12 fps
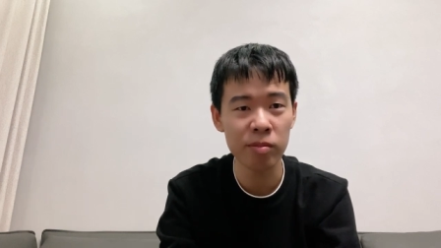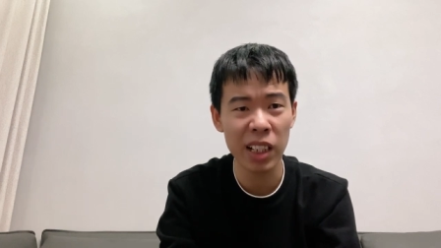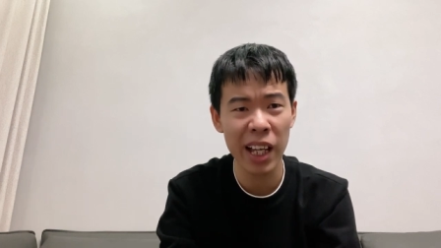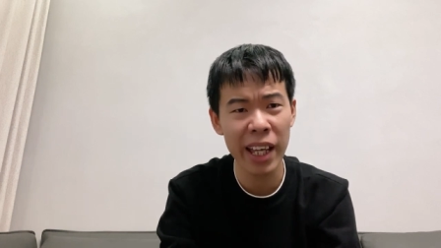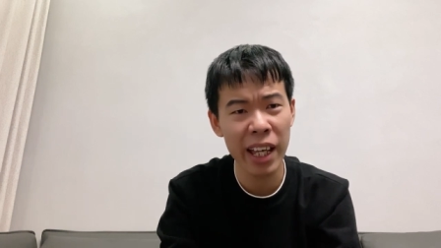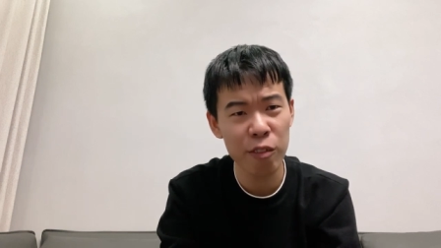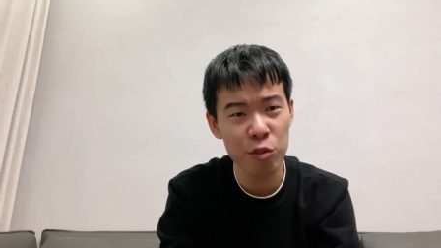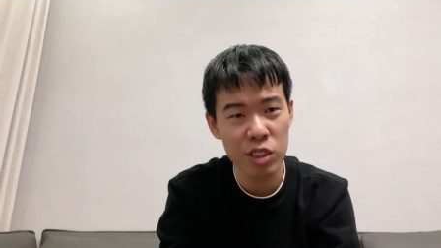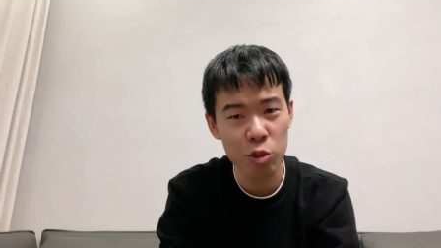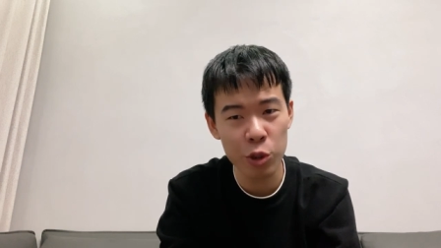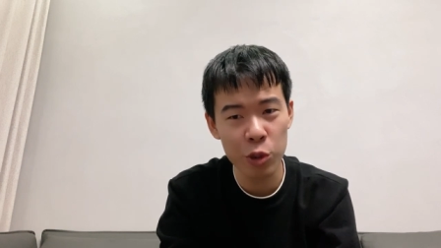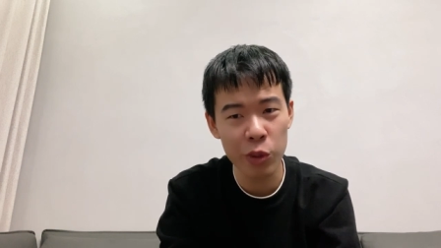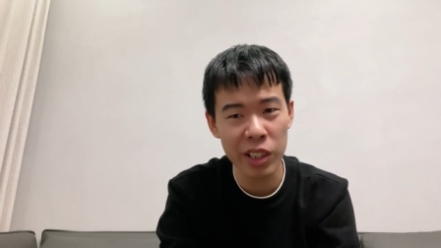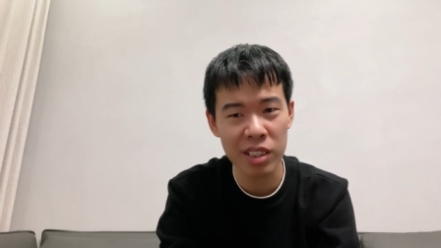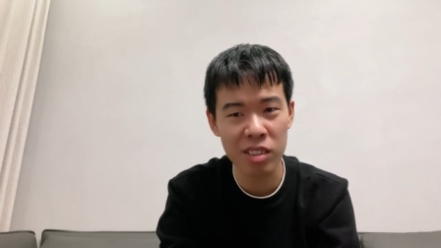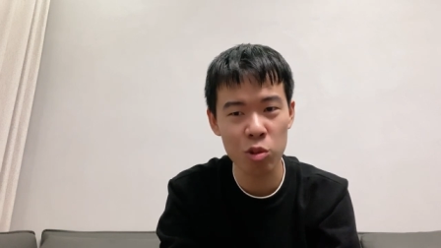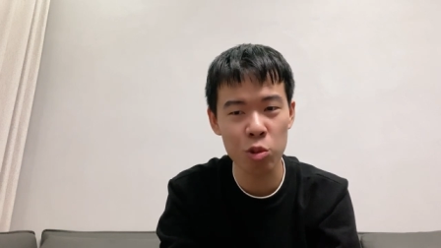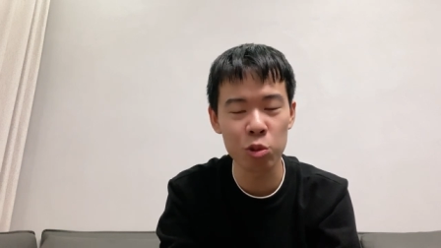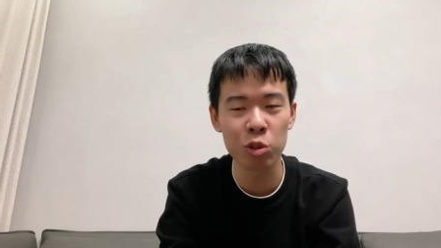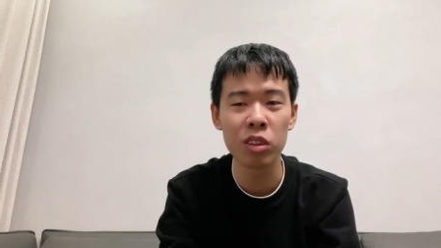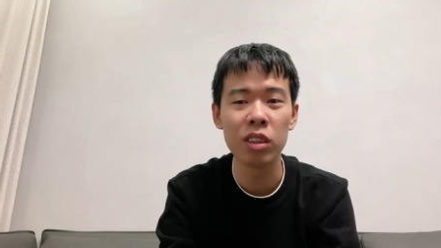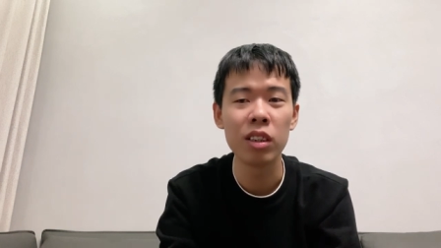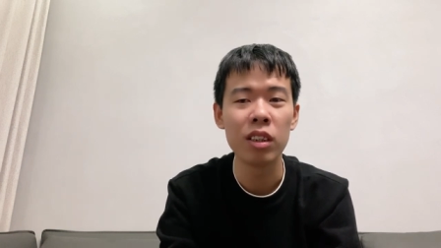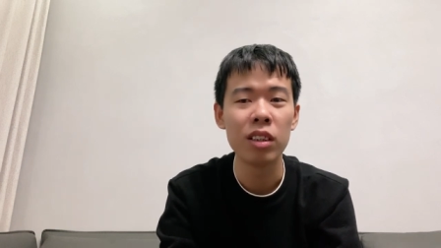I have three ways to
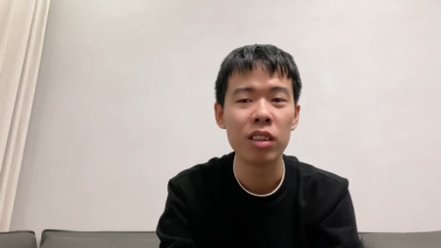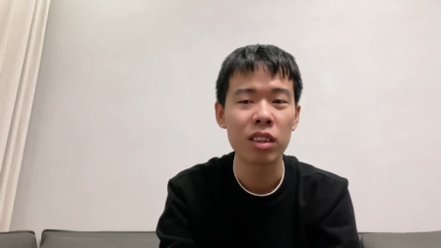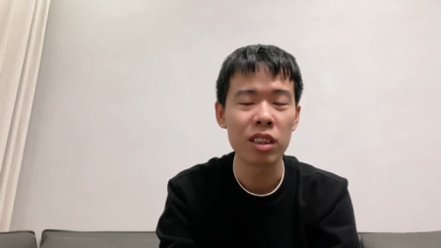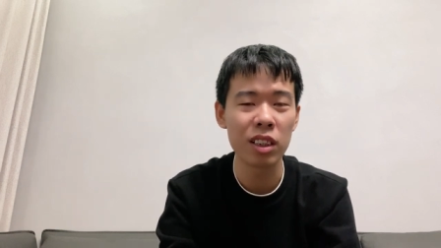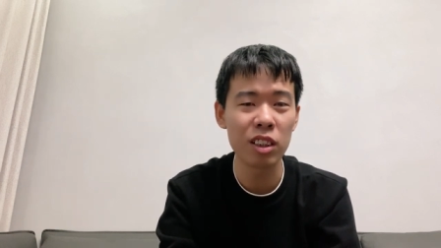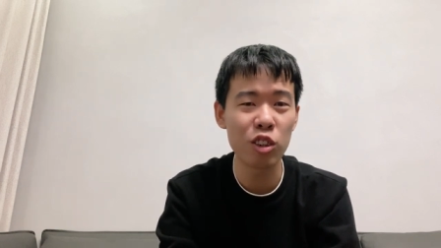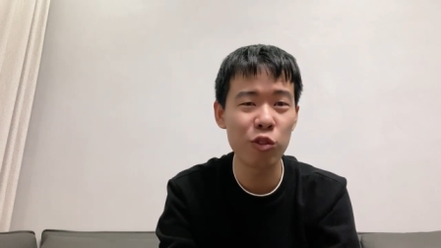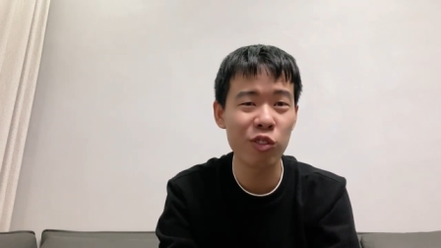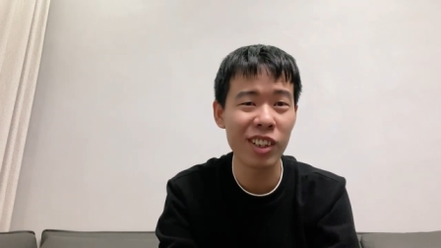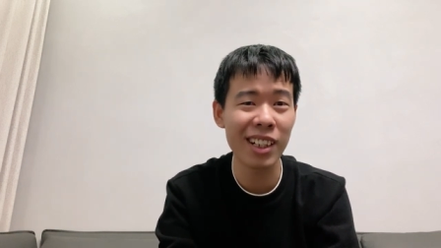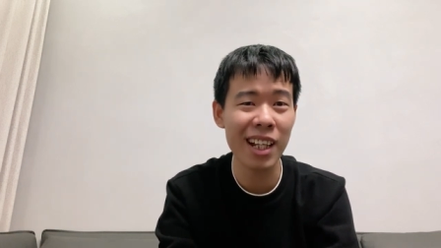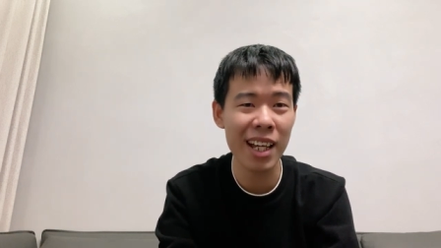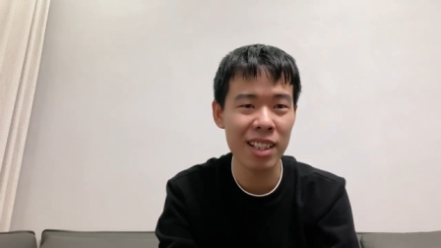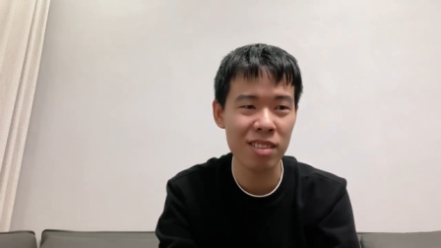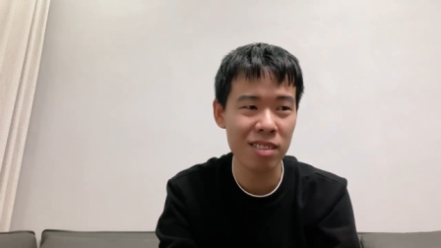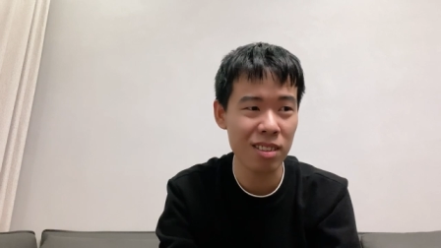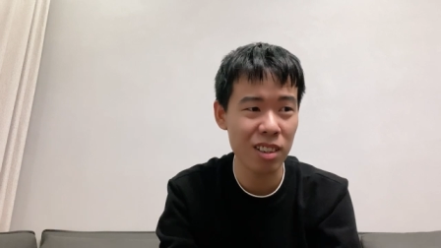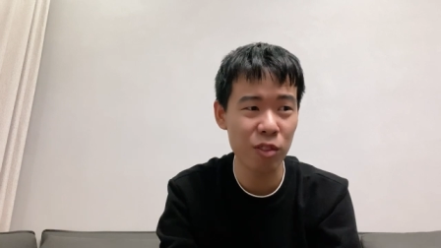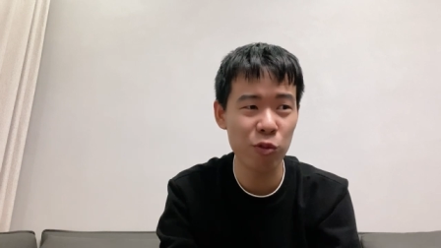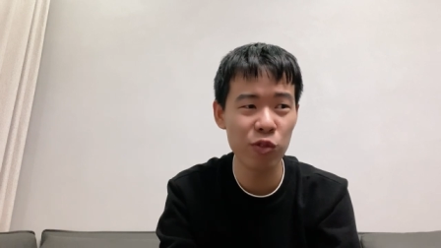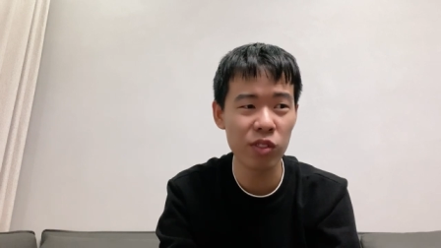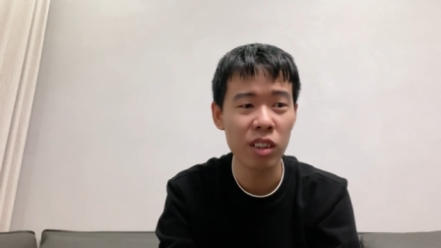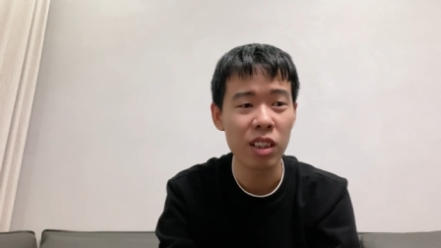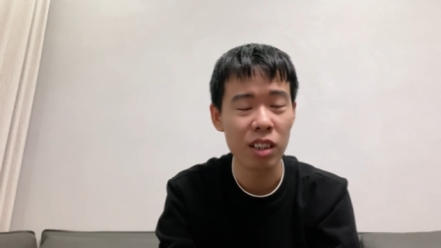turn off the lights. The,
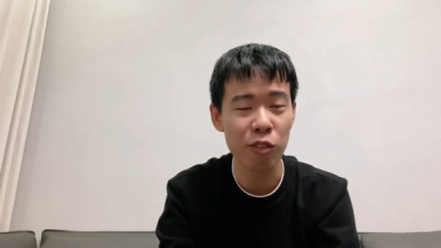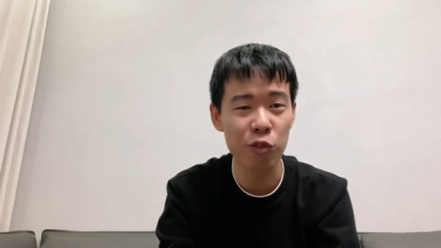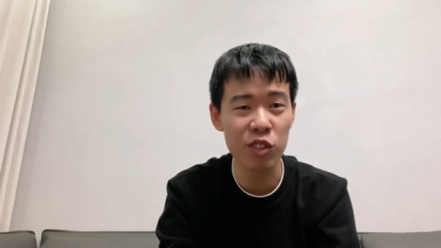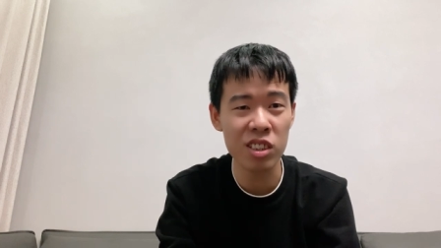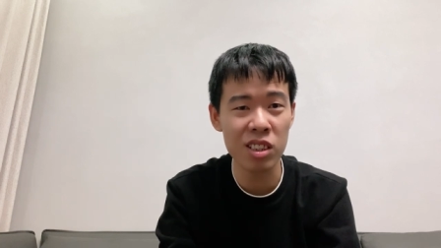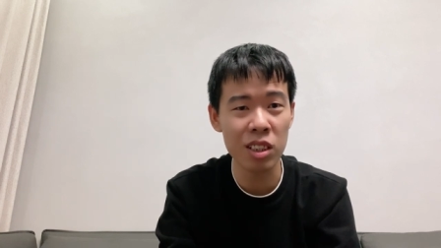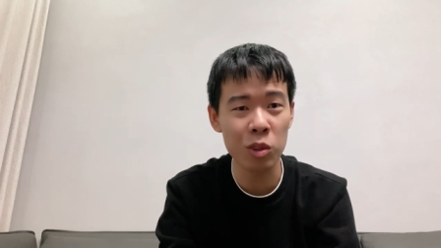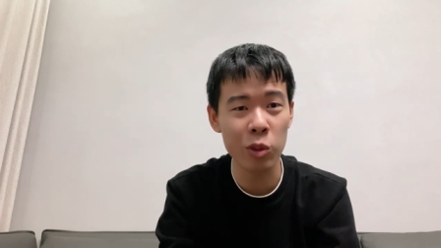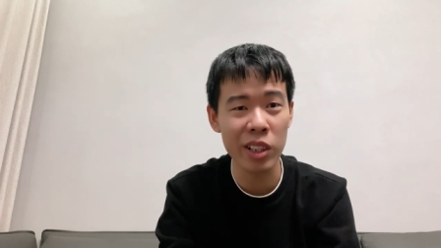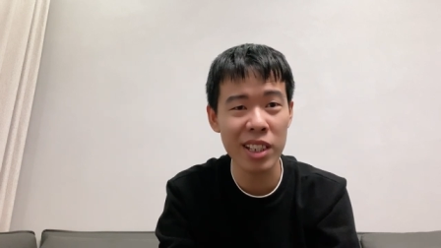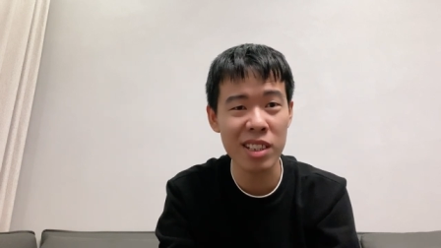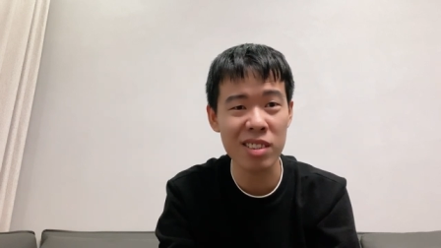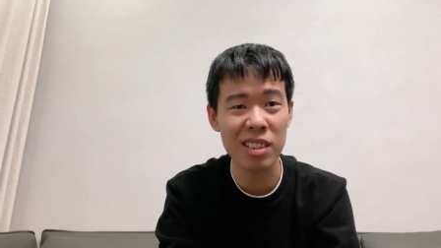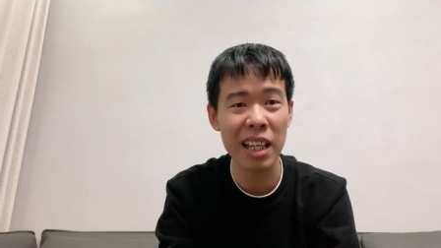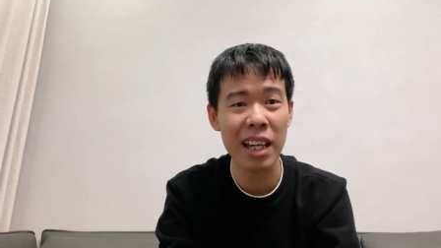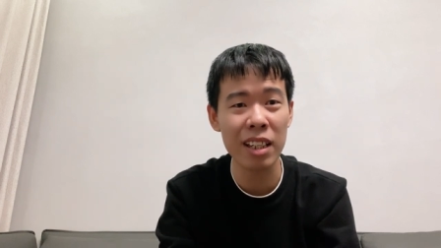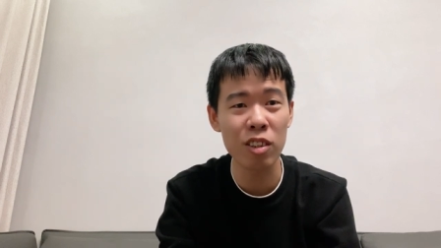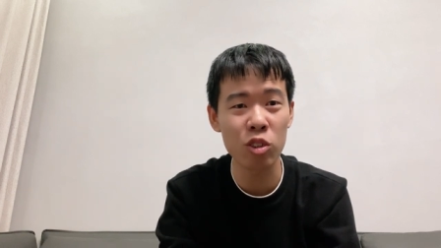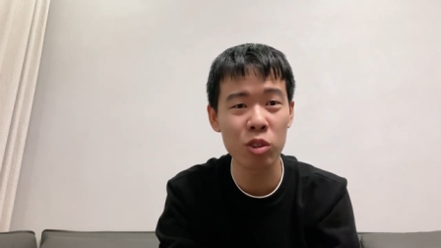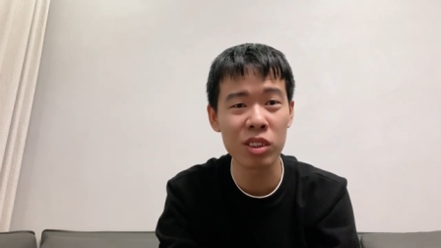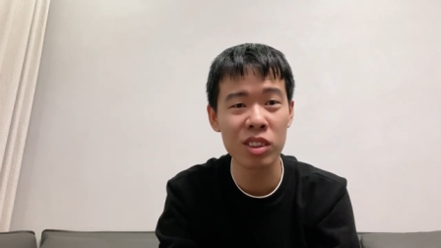the first way is handle